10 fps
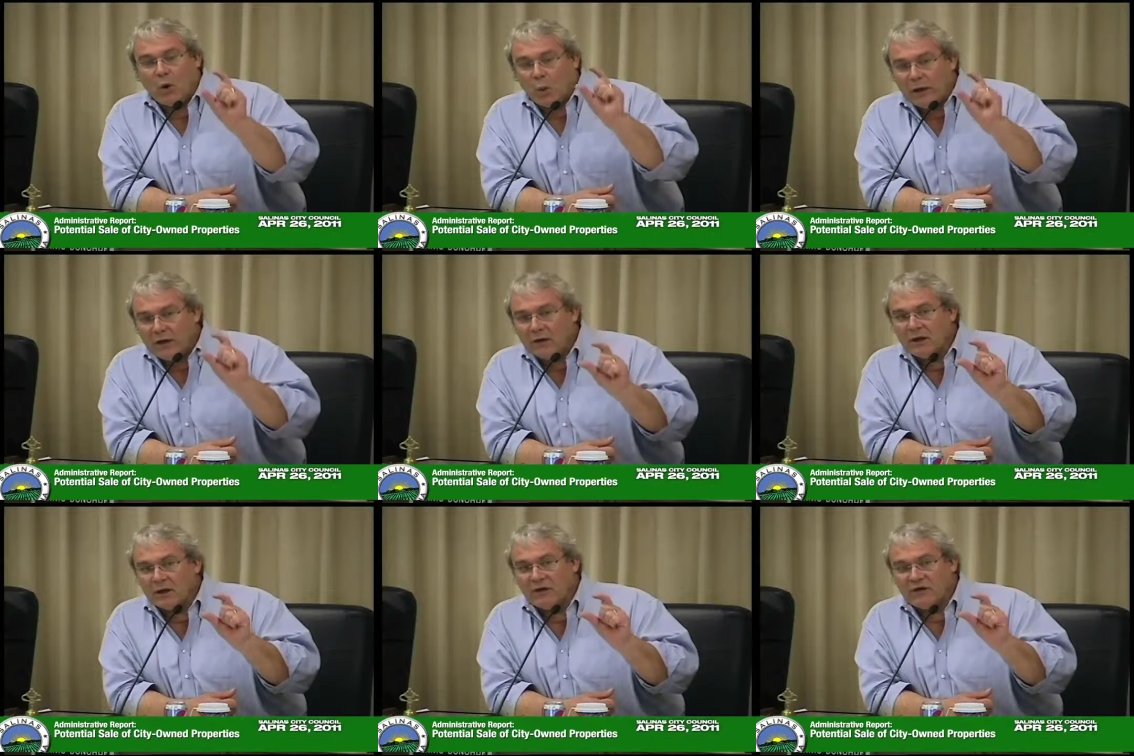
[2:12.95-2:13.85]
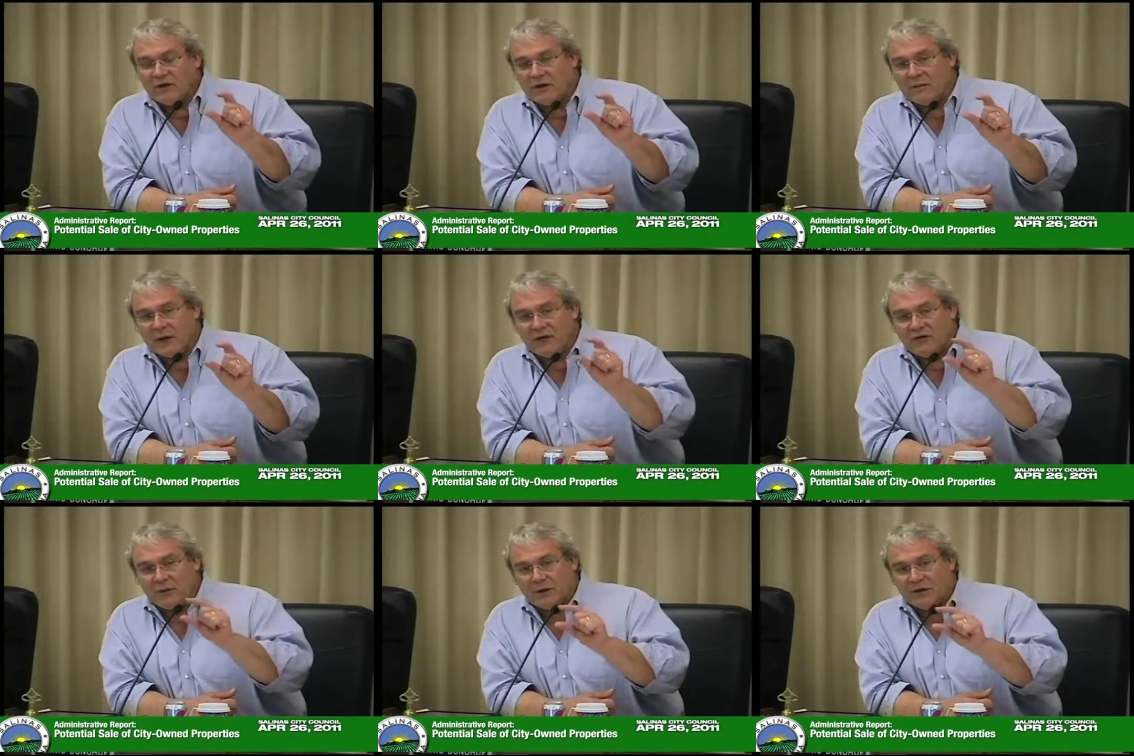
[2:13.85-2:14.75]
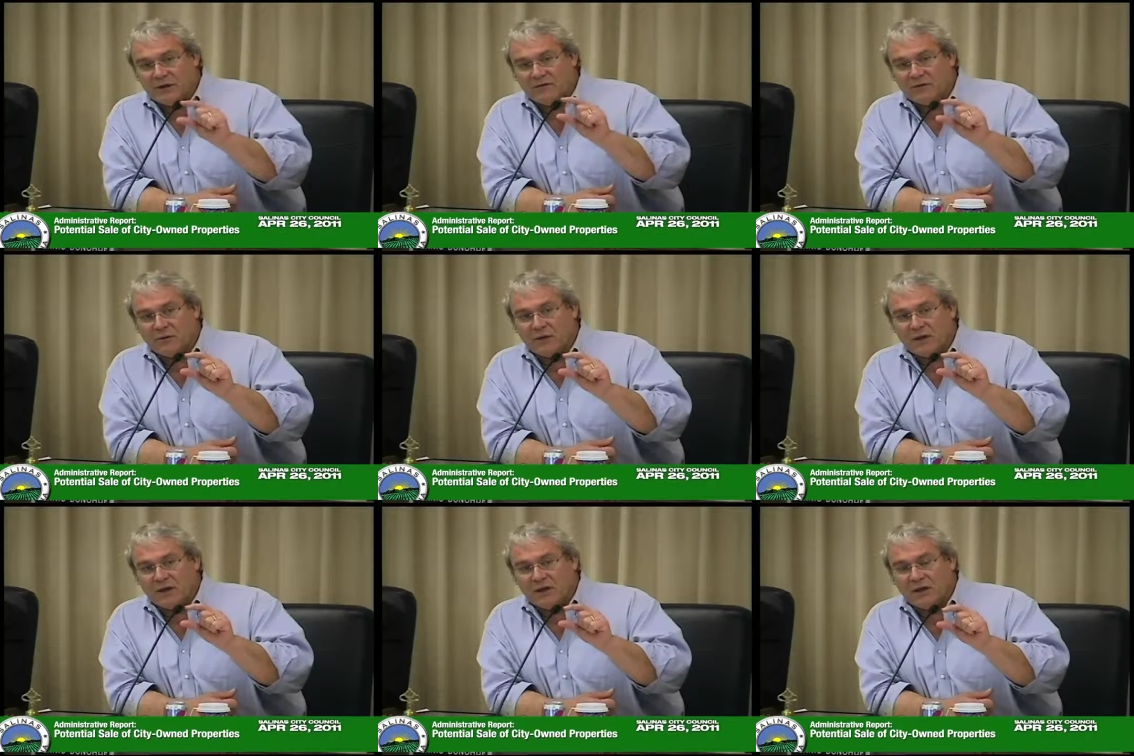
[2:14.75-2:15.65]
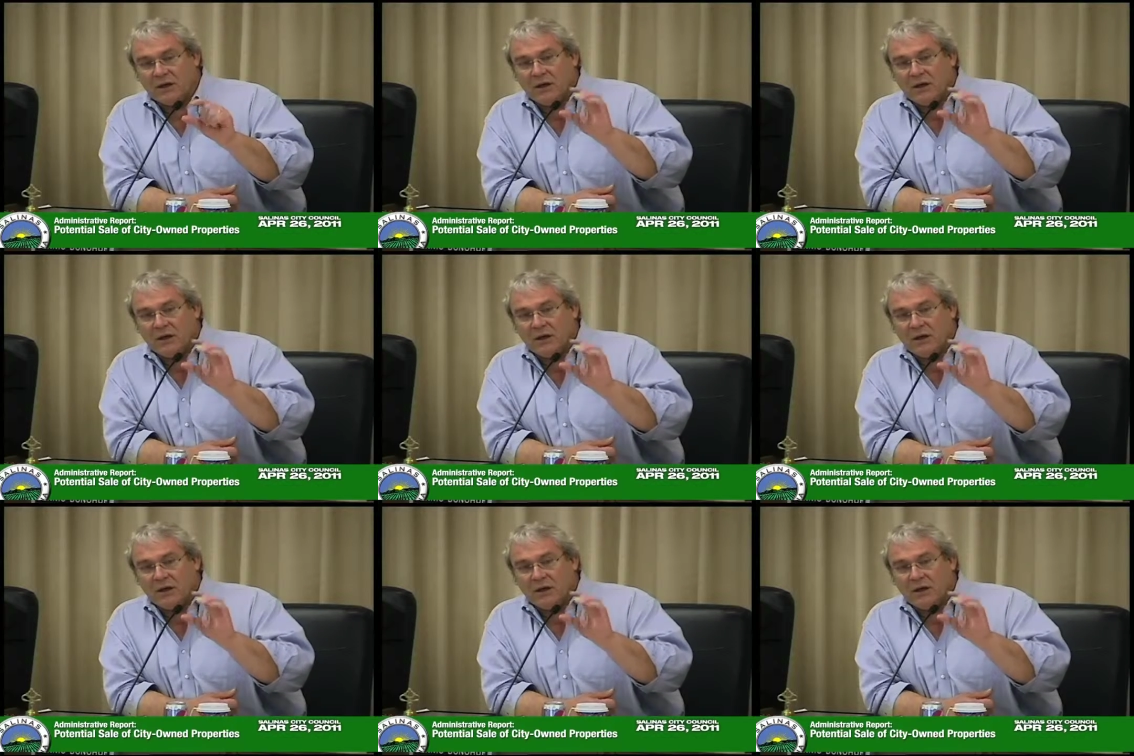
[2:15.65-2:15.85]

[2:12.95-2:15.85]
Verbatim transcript: We are interested in the possibility of creating